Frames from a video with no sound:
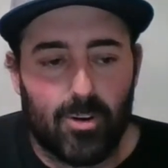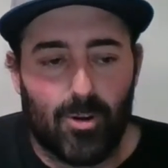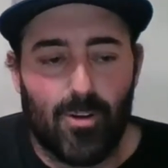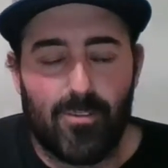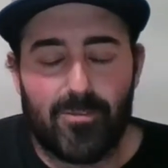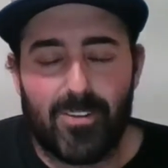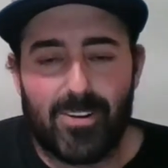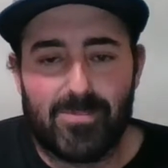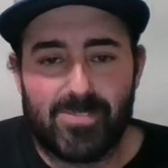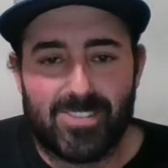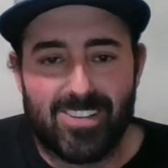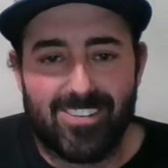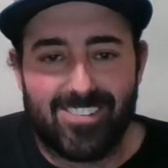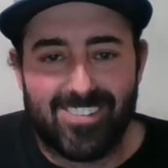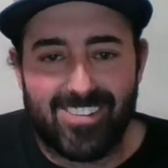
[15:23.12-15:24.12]
girlfriend
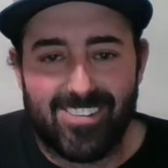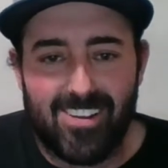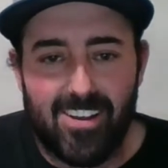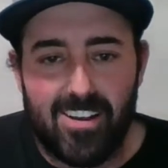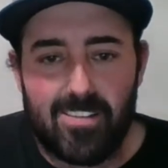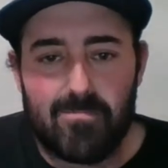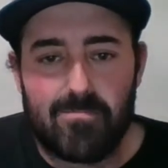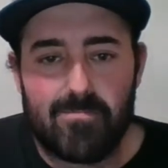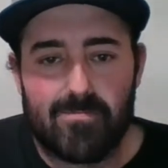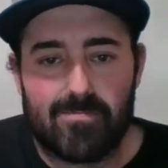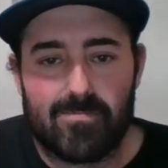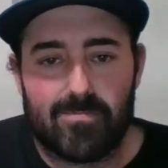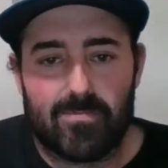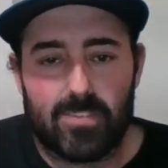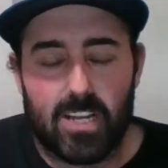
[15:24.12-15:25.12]
was there at the time.
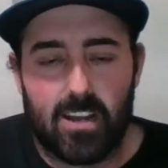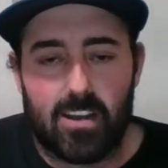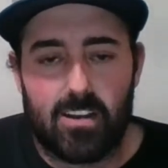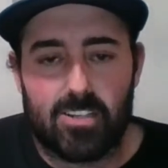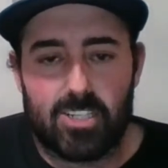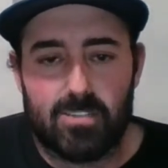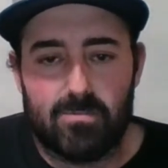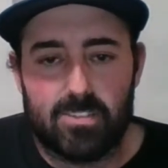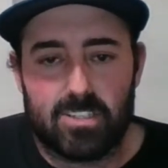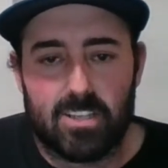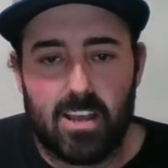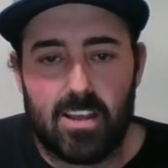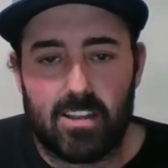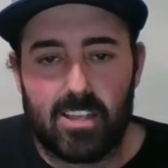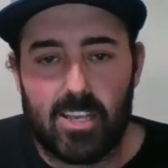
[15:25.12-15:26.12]
She
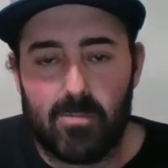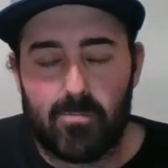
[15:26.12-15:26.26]
was kind of